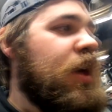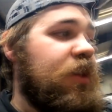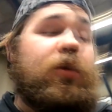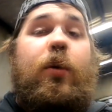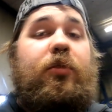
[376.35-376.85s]

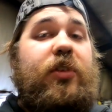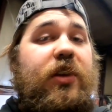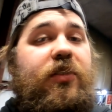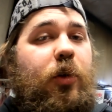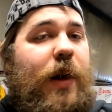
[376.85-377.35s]
The other one was
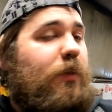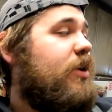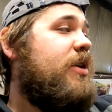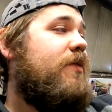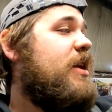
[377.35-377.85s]
leaking so bad we
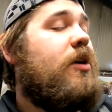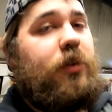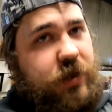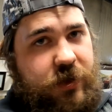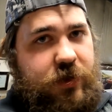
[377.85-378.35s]
couldn't even hear
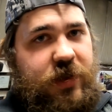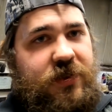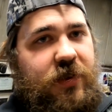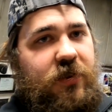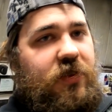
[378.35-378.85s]
all the other
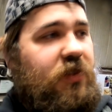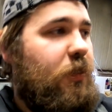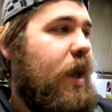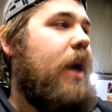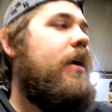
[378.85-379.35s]
leaks that the
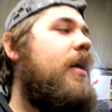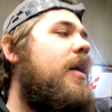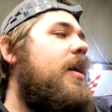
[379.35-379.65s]
system had.